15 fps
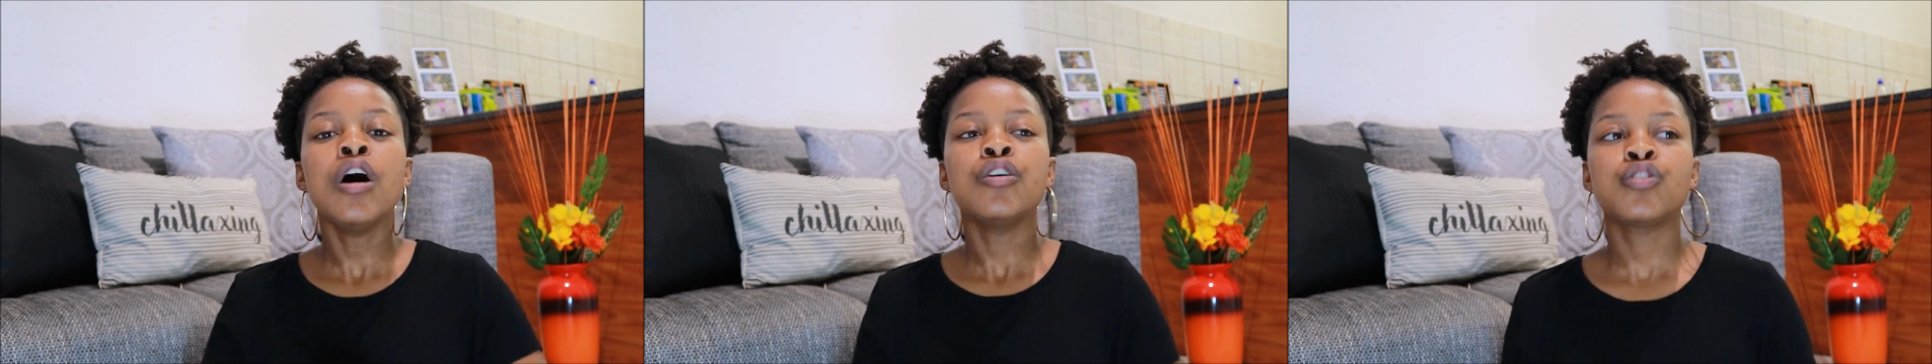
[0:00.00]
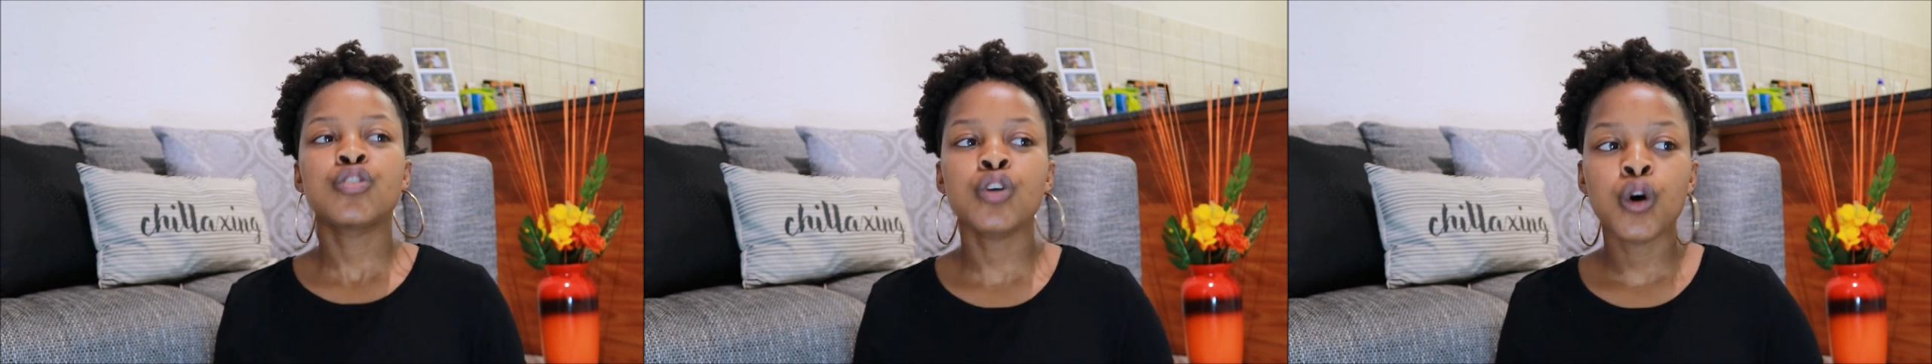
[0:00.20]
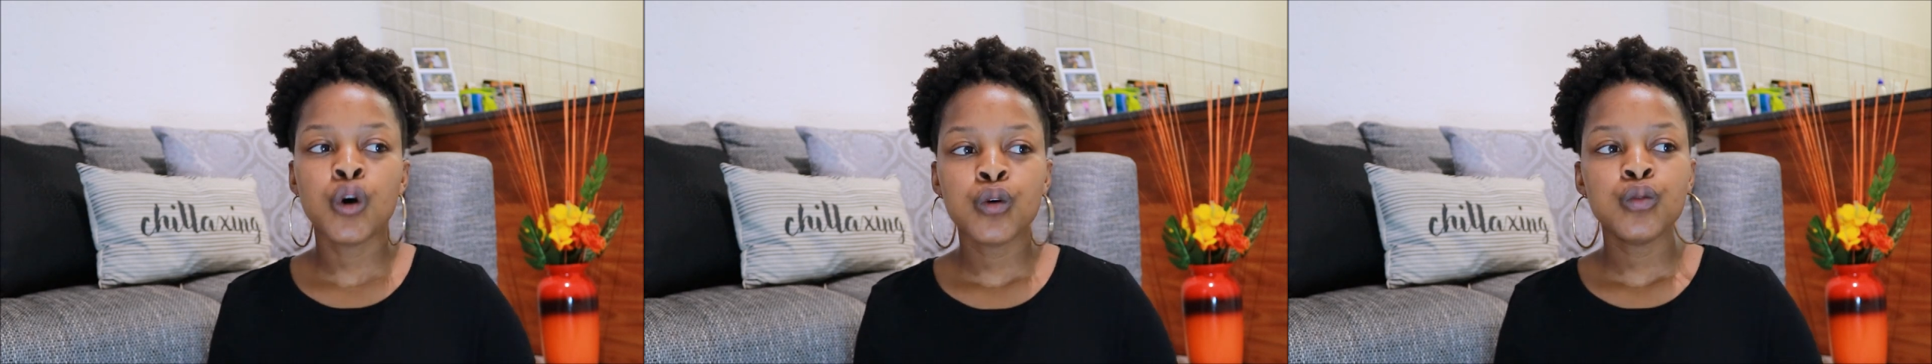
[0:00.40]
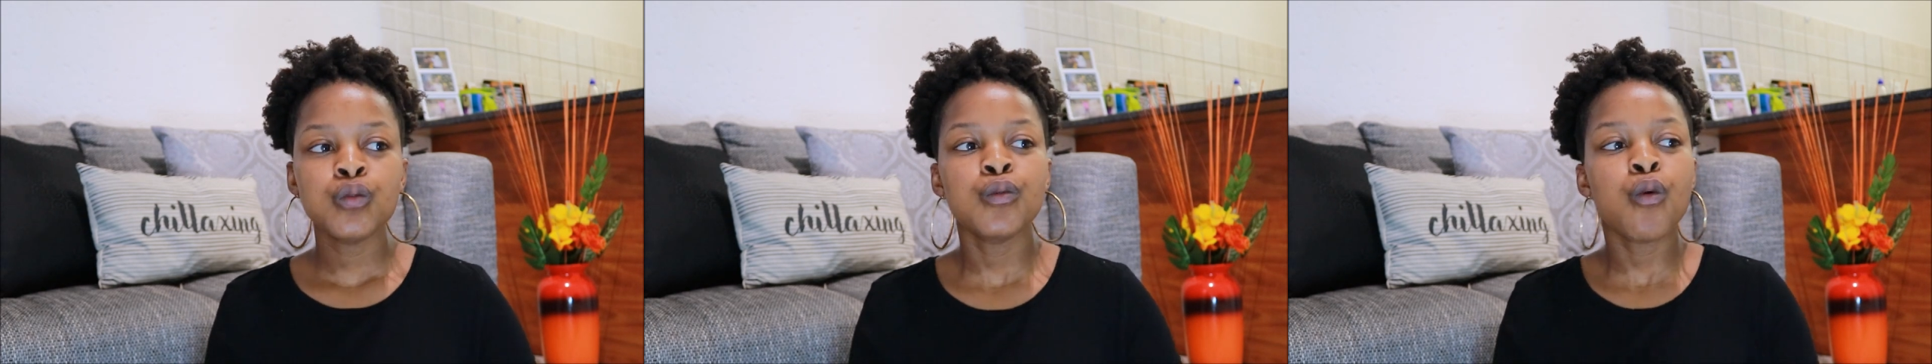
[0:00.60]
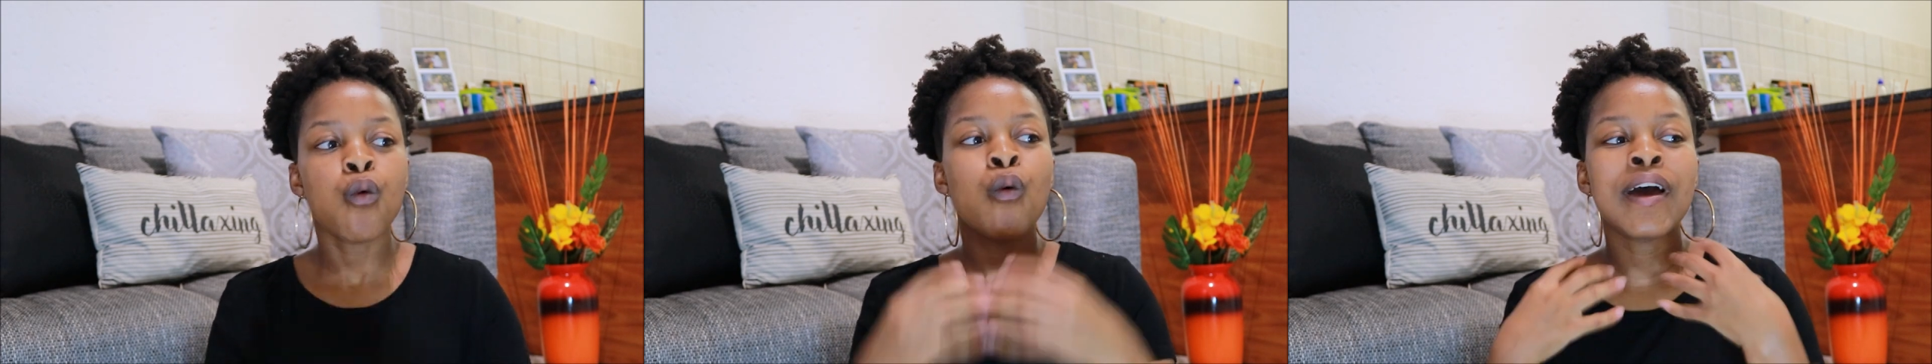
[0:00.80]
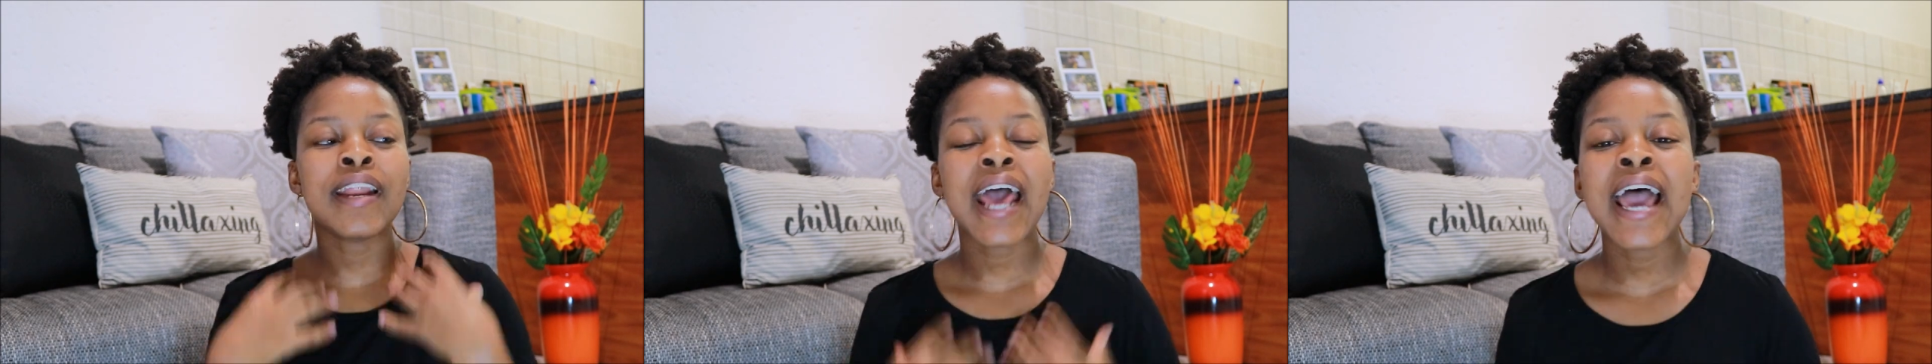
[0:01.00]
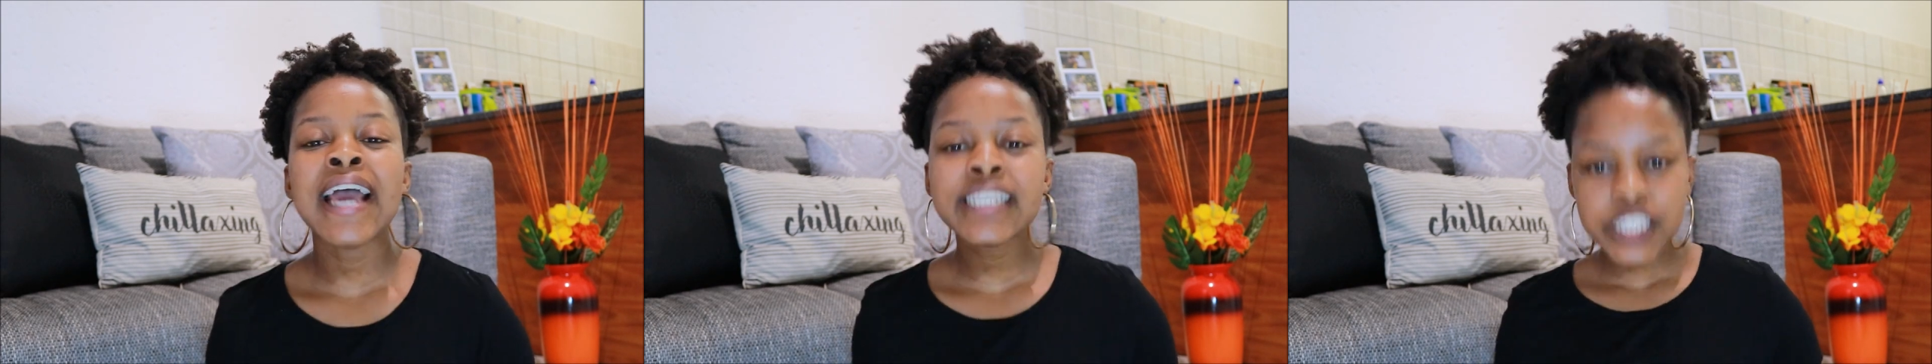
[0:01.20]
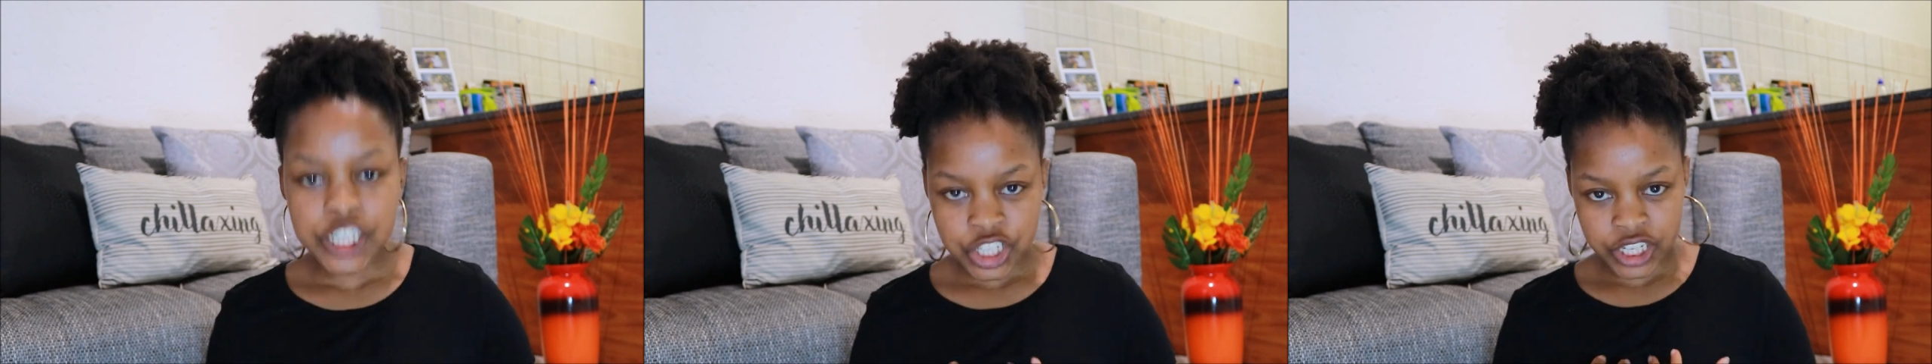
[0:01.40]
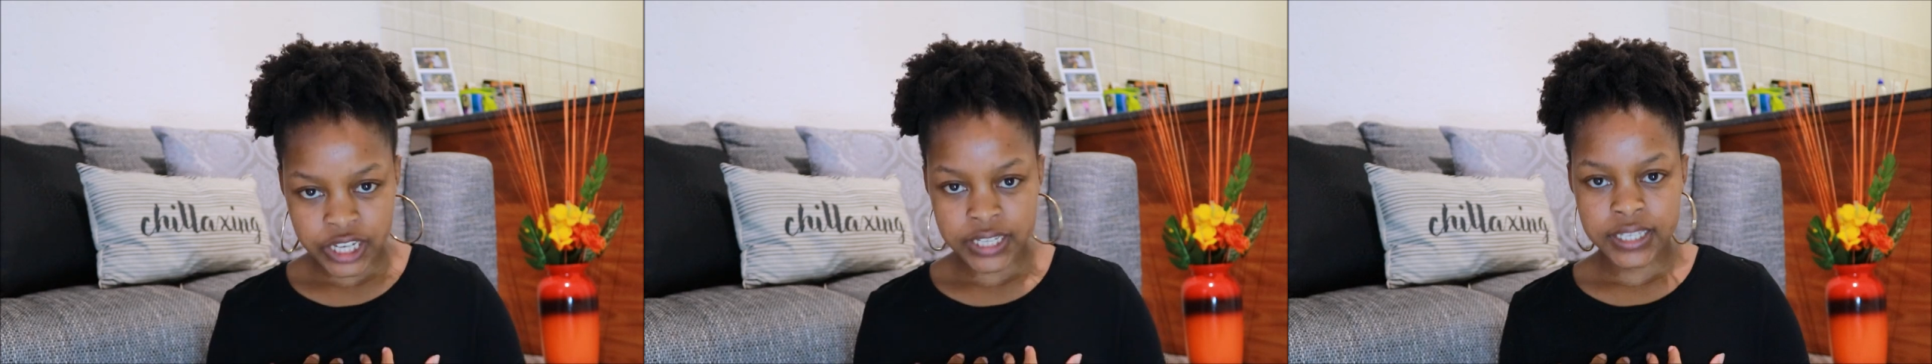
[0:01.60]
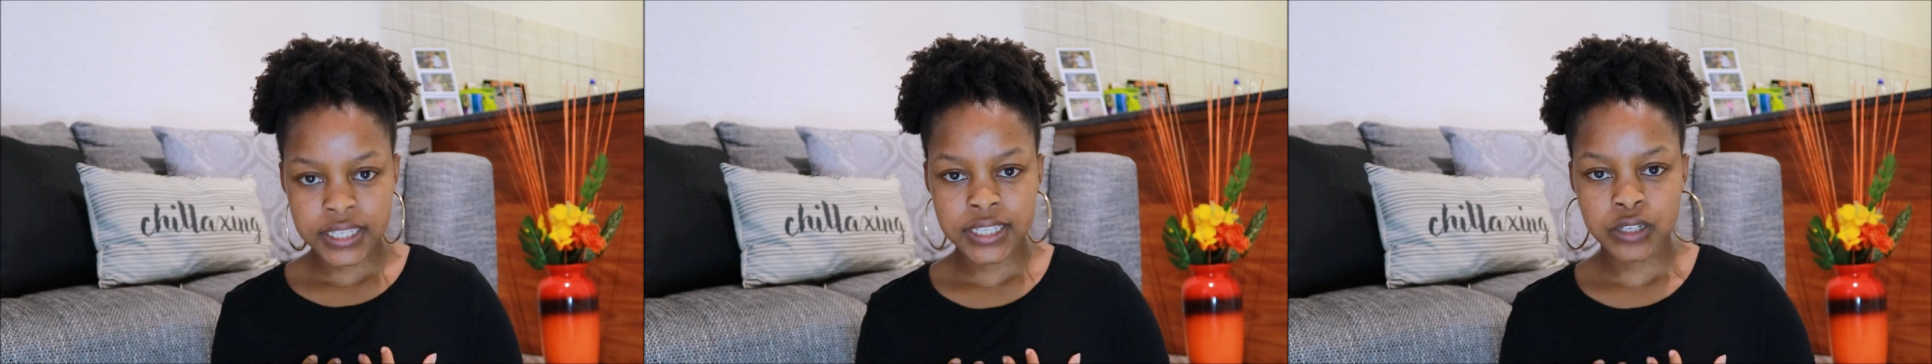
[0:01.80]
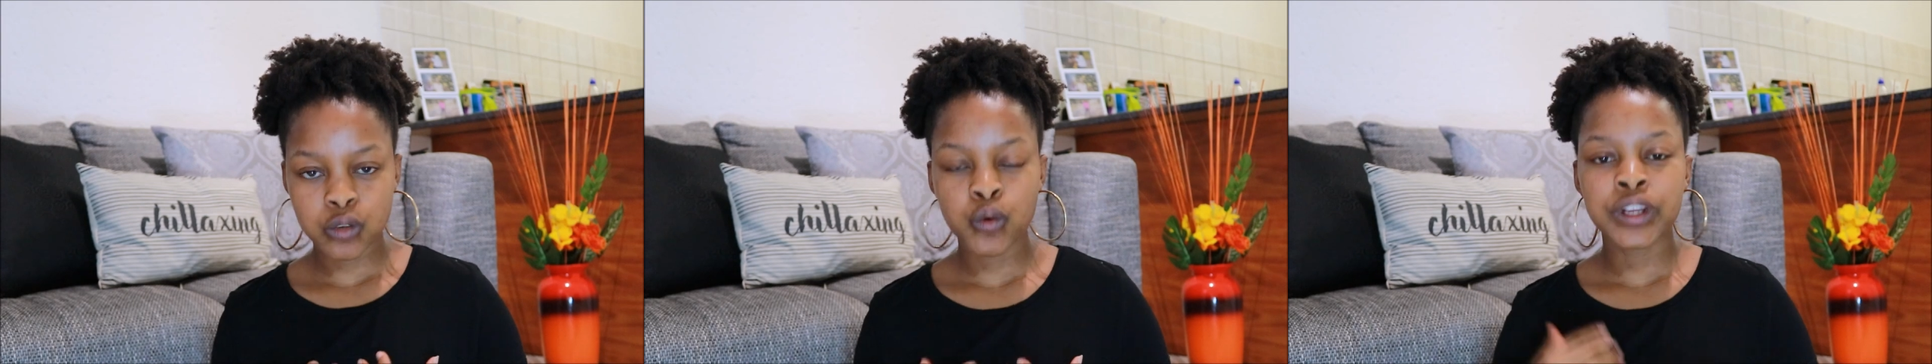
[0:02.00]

So what I suggest